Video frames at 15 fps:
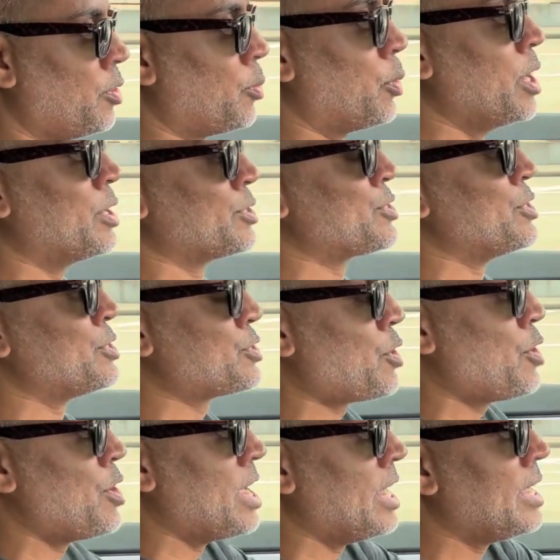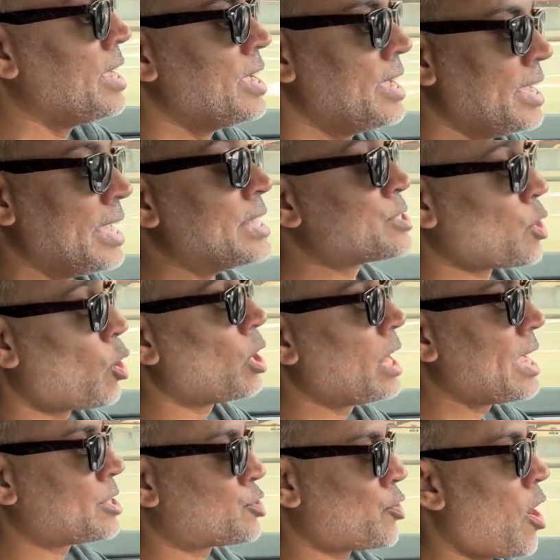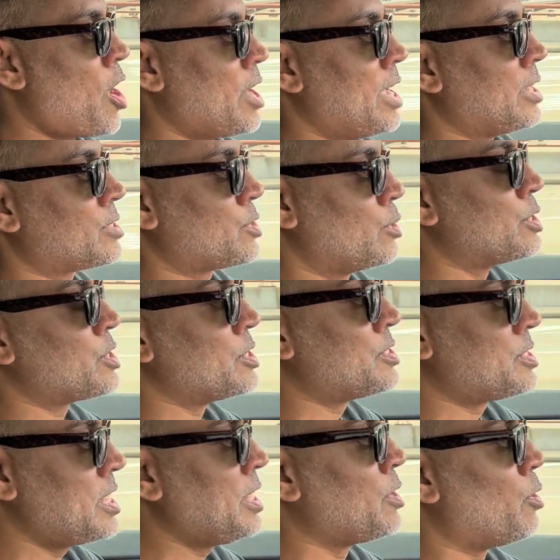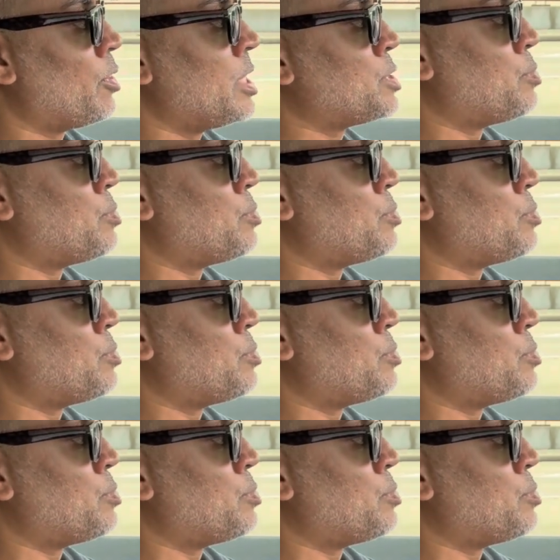the wheels to turn it. It's all electronic. So it's a signal that's